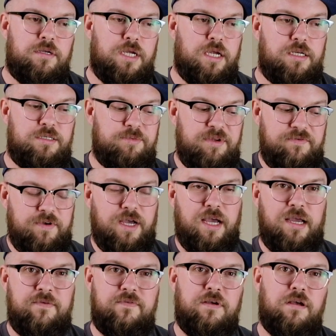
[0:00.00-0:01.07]

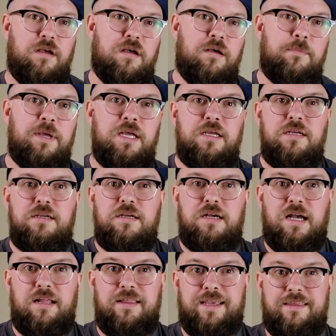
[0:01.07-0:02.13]
HP5.
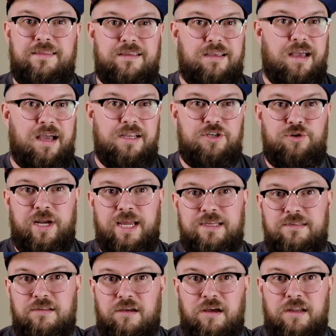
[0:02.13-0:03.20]
I like the
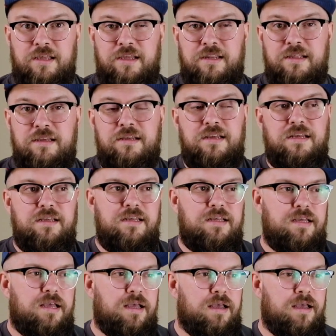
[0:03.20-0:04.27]
contrast on it.
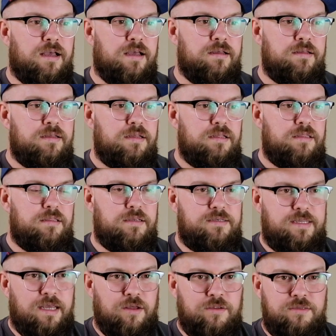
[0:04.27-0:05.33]
The
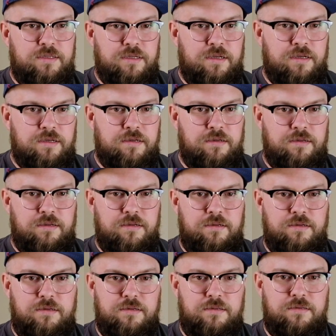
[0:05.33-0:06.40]
Delta,
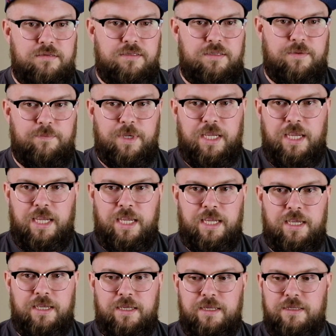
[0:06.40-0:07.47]
to me,
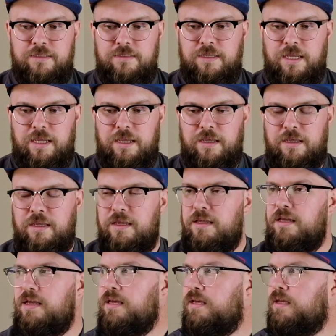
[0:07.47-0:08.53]
is,
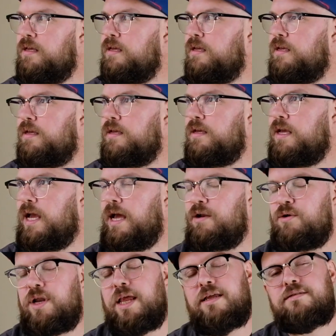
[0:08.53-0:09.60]
I
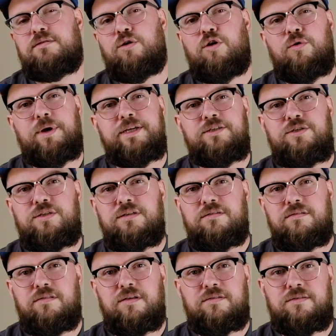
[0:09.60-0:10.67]
don't know, it's always just
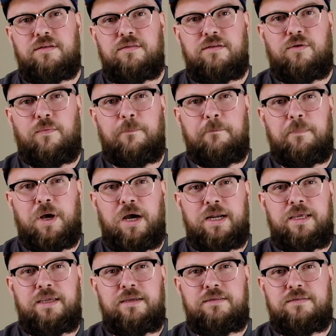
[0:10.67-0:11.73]
looked a little
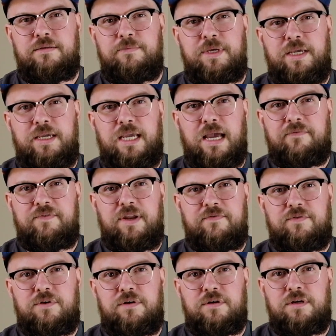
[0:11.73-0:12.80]
muddy to me. I've
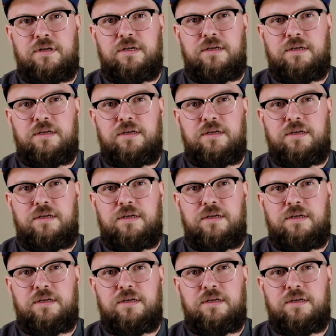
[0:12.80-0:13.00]
never